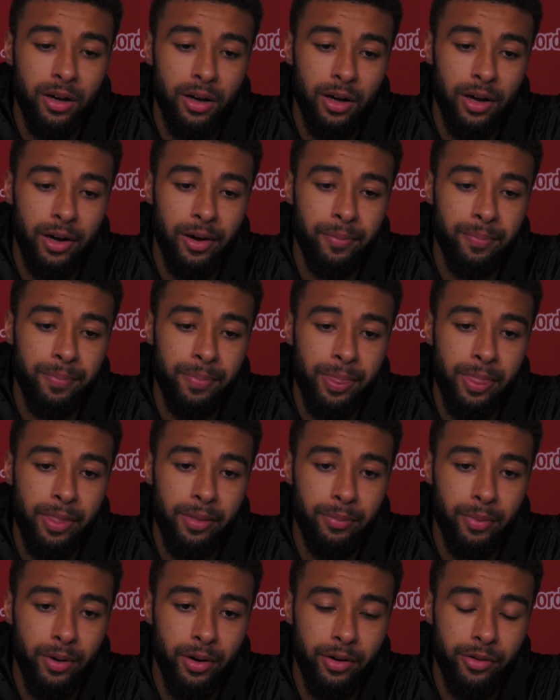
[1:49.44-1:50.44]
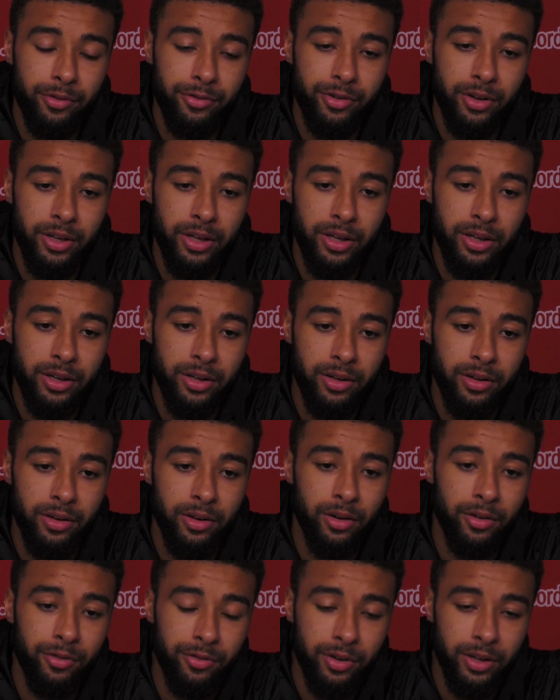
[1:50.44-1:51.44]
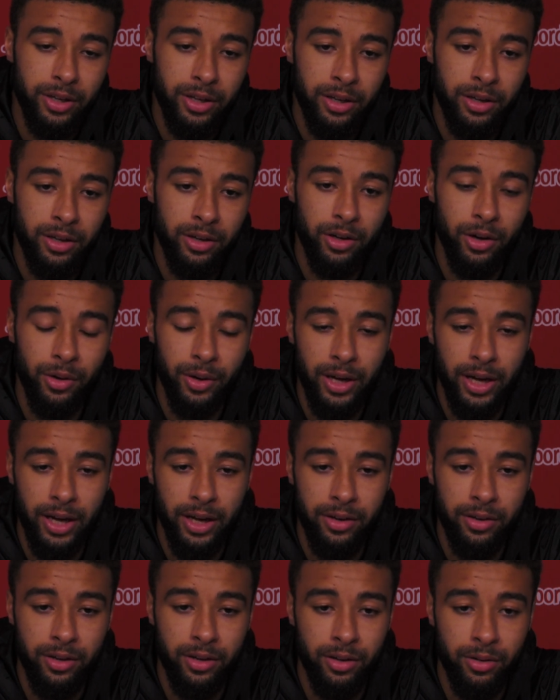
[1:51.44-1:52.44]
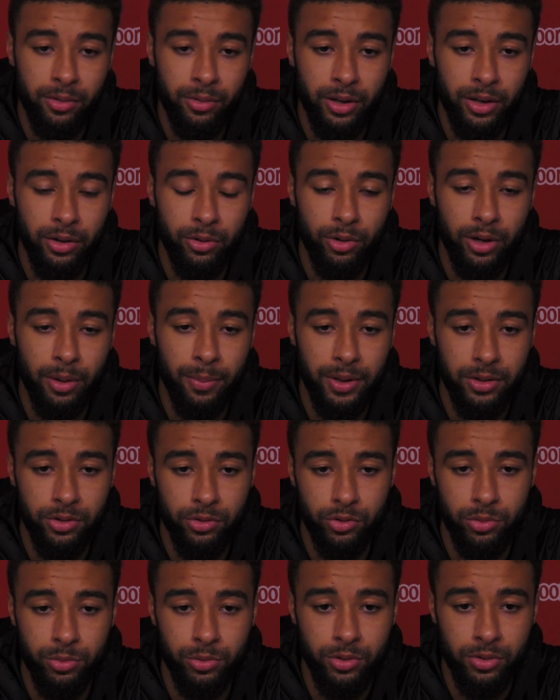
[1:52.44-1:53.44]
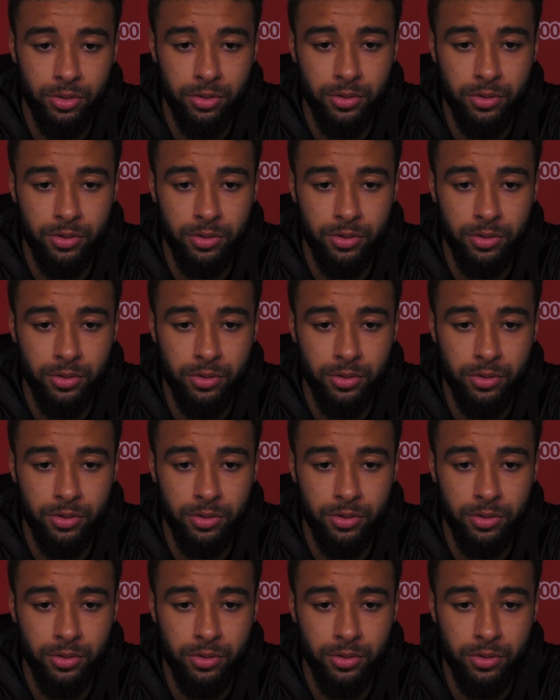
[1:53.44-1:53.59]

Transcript: but hopefully going ahead we can all get back to normal.